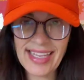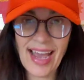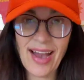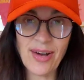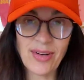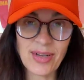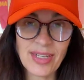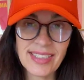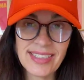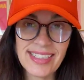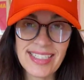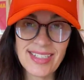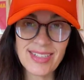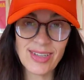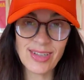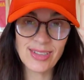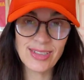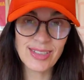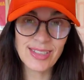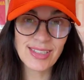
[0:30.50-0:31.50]
guys how, because
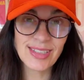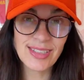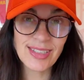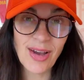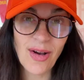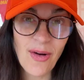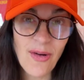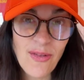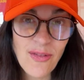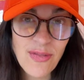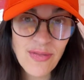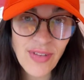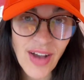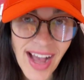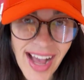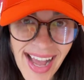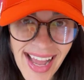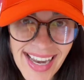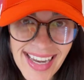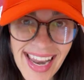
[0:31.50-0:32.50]
these are so
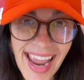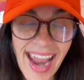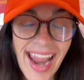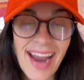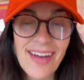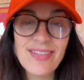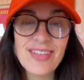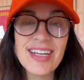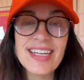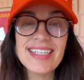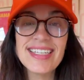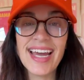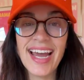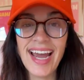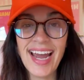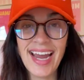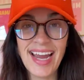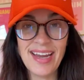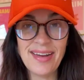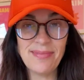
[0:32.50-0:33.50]
fun. Every
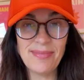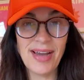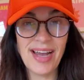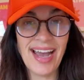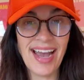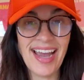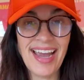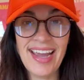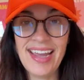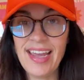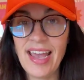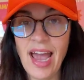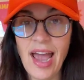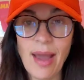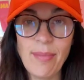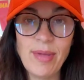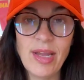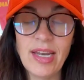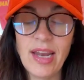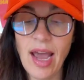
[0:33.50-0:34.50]
time
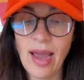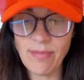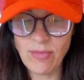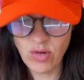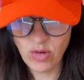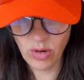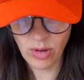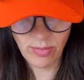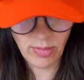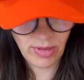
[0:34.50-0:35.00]
I'm